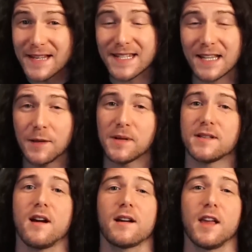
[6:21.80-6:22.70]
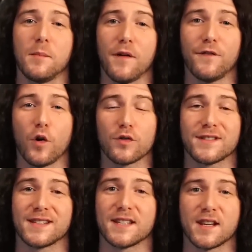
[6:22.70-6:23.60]
basically been talking about
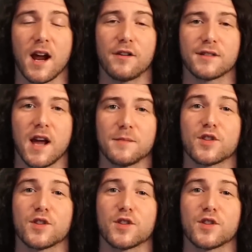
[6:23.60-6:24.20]
vocals this entire time,